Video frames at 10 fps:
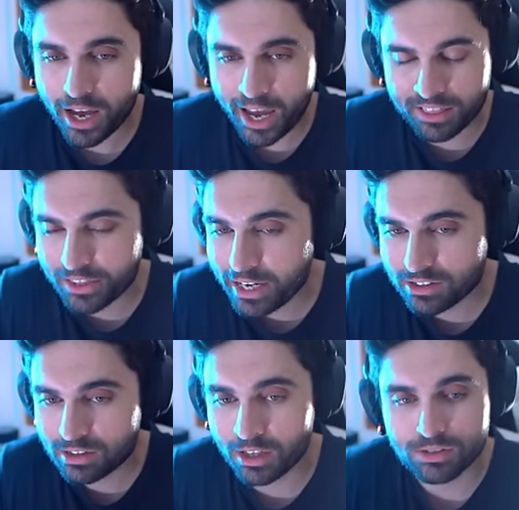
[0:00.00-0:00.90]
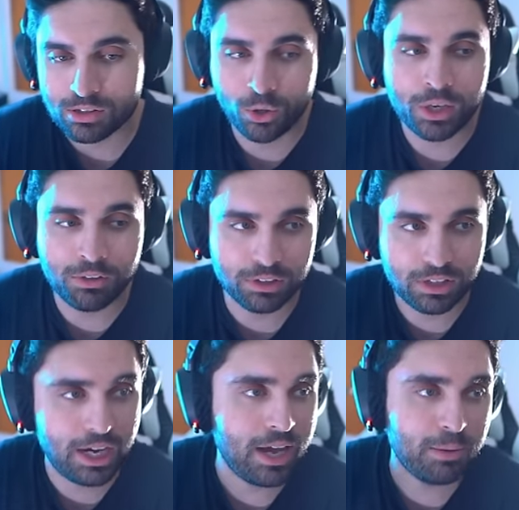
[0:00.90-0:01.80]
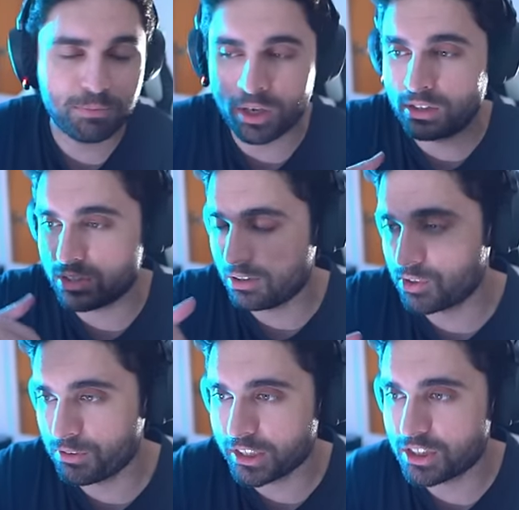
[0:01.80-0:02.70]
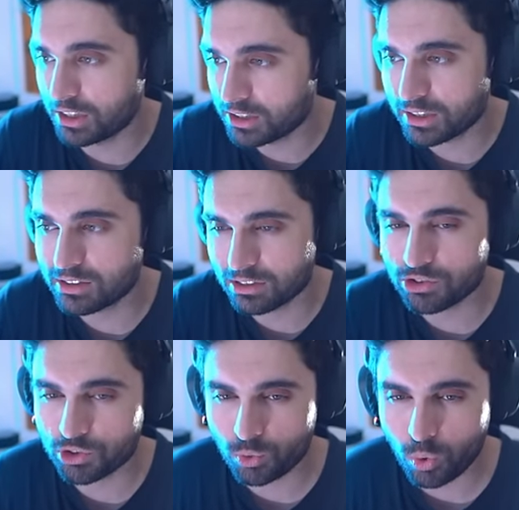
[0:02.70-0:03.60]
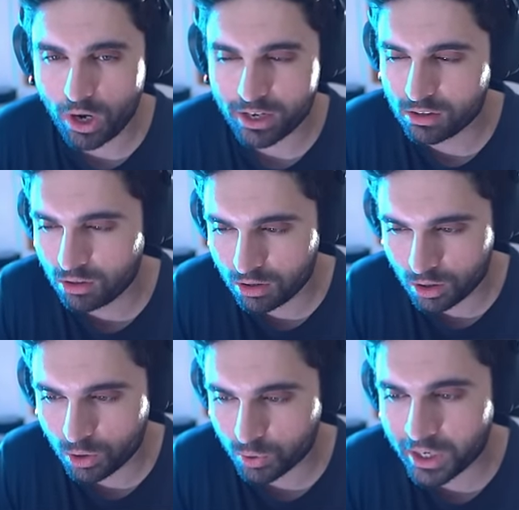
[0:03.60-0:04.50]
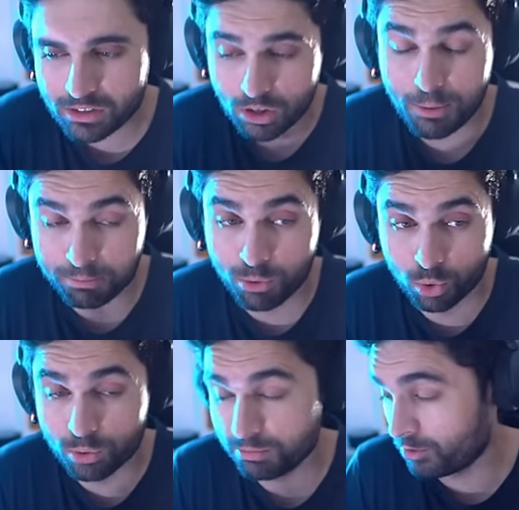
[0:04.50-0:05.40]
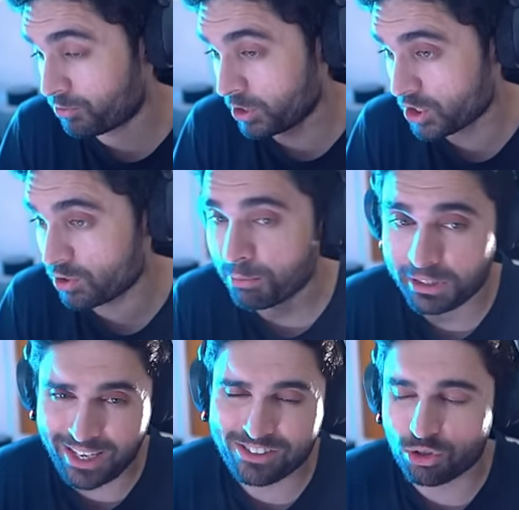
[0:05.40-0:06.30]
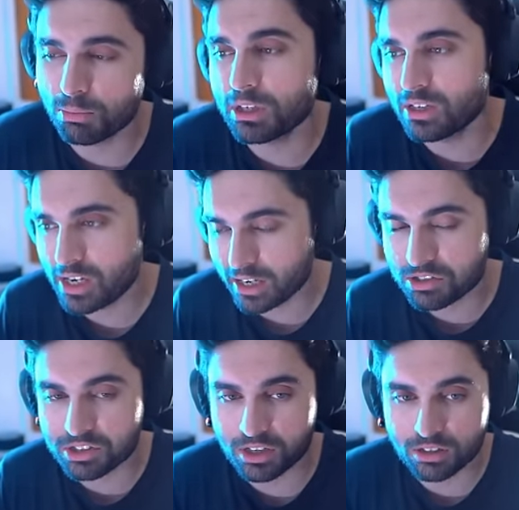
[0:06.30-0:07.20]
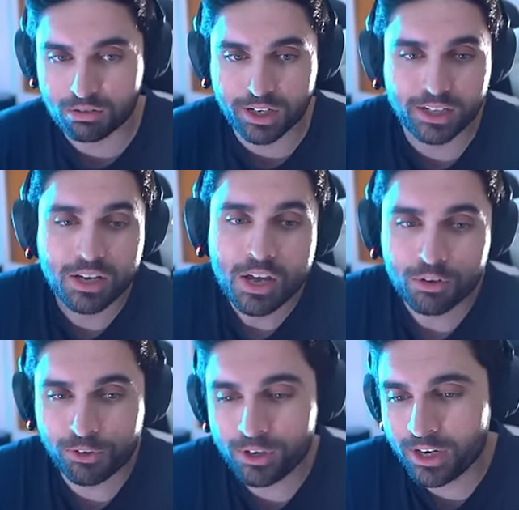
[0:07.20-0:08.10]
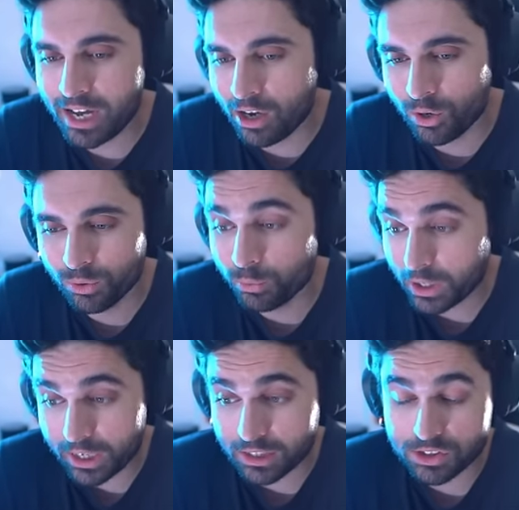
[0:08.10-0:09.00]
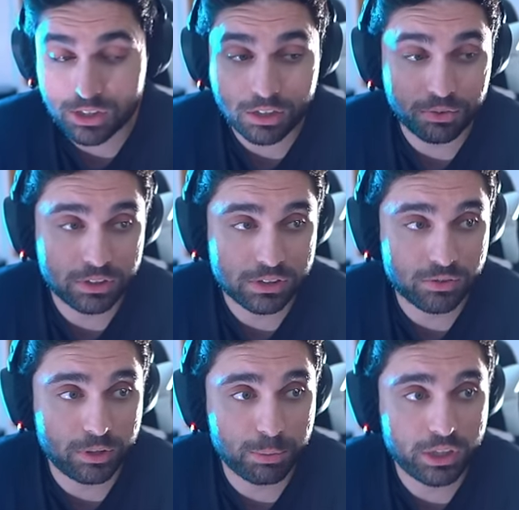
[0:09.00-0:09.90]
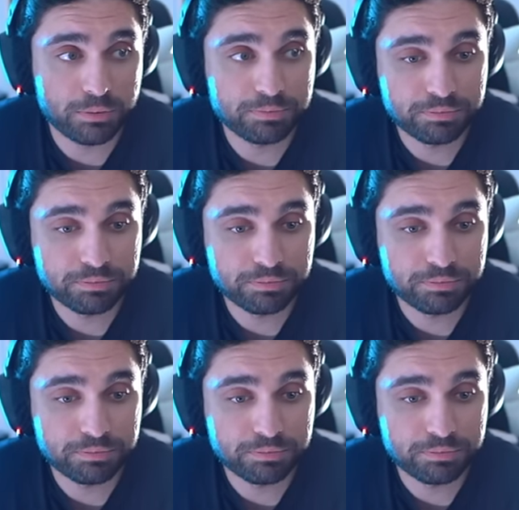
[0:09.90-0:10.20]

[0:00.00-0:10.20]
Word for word: and that's it so even the hype in terms of like GTA 6 is quite low it's gonna boom for sure but that's gonna be next year here, right? For now, we kind of stuck with this one, bruh.